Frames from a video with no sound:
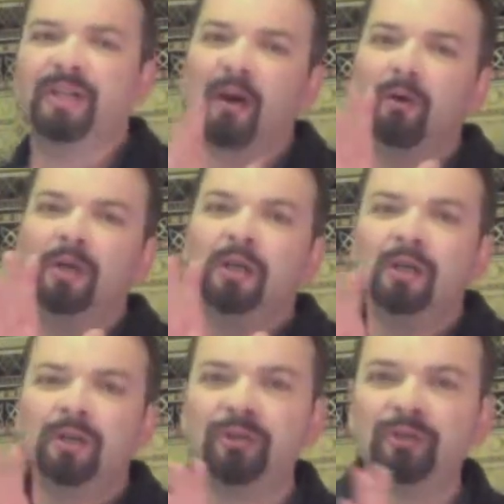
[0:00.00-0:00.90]
Now,
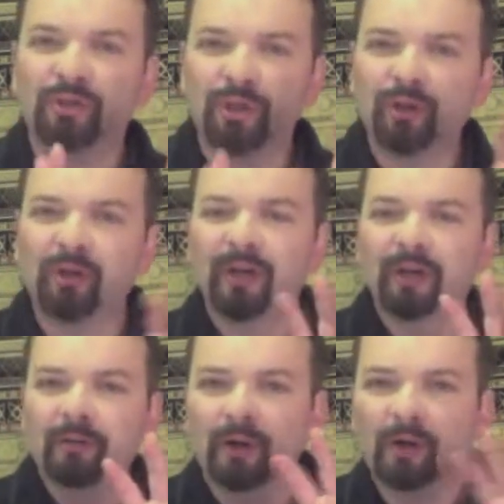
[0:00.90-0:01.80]

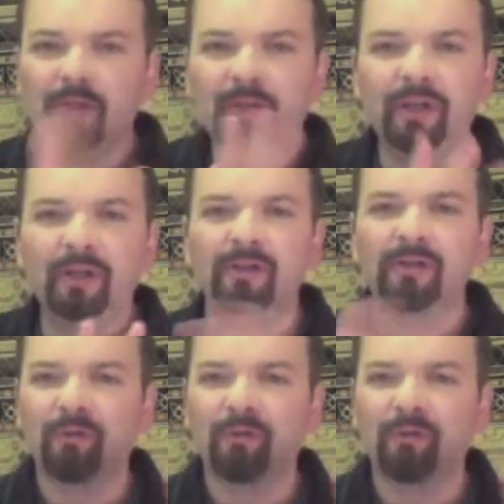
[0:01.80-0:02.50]
during the early years,